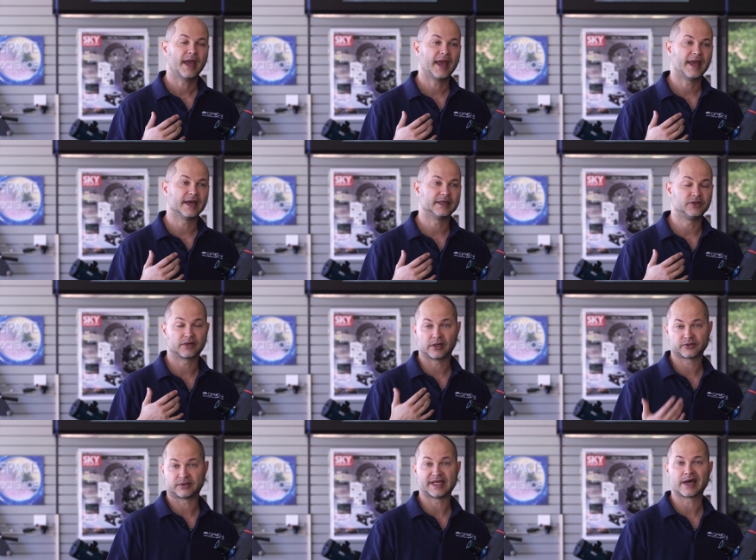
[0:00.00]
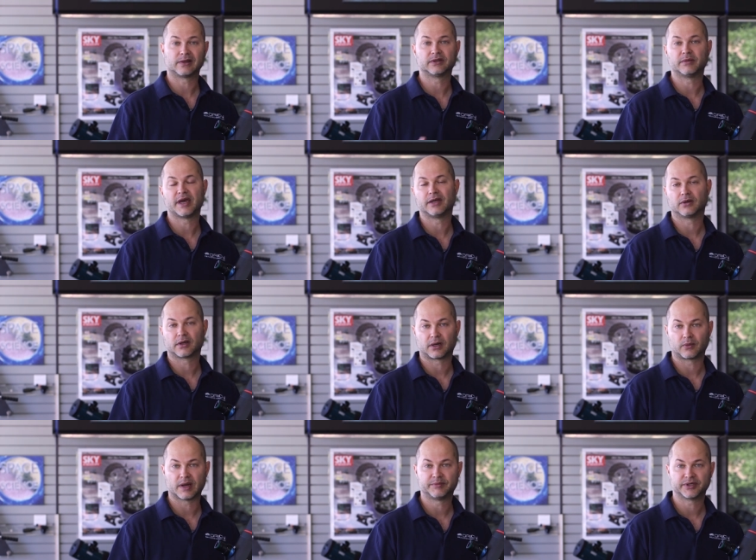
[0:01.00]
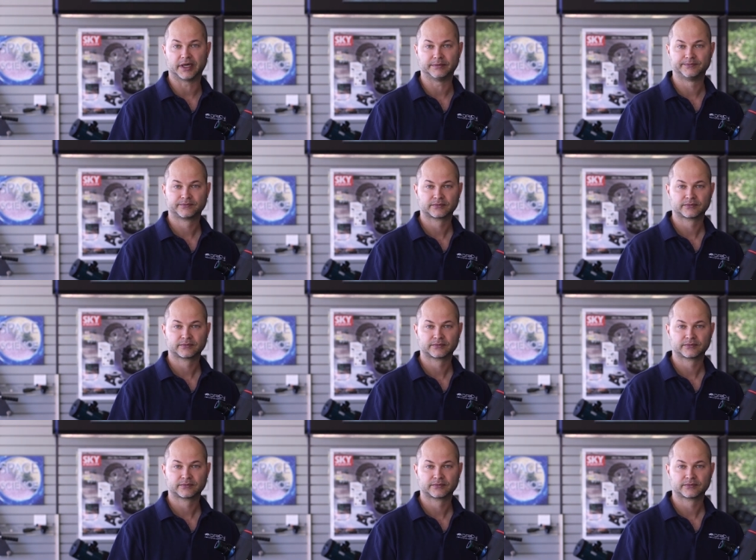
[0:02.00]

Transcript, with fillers: and you can also download the manual on our website.